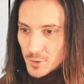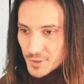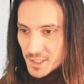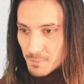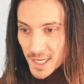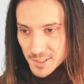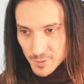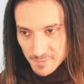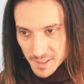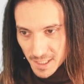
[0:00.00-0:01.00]
or the
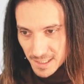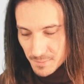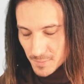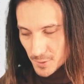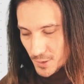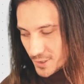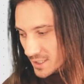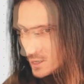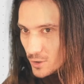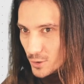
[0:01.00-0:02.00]
Python VM
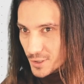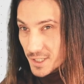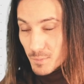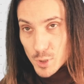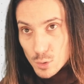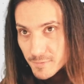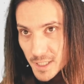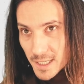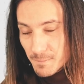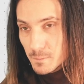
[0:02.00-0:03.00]
or the Mu
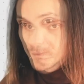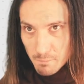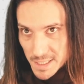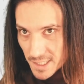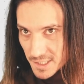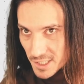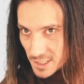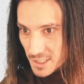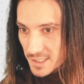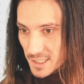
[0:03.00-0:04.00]
VM, many
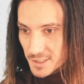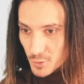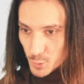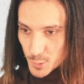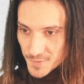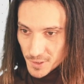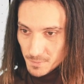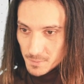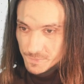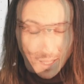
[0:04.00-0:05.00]
instruction sets to choose
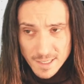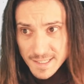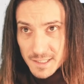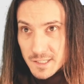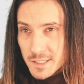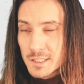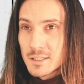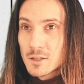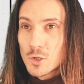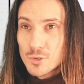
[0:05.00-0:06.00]
from.
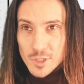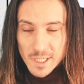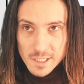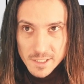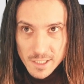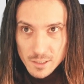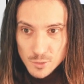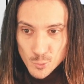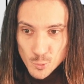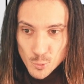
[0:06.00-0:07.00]
x86, contrary
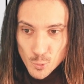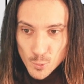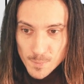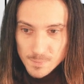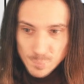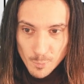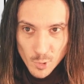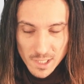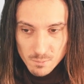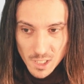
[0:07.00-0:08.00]
to
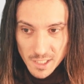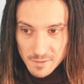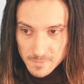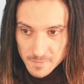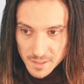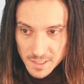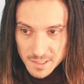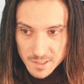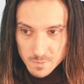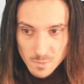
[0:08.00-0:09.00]
popular belief,
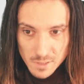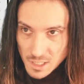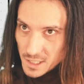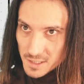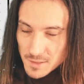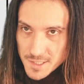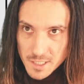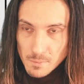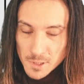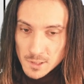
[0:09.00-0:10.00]
is relatively
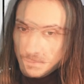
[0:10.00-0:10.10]
simple.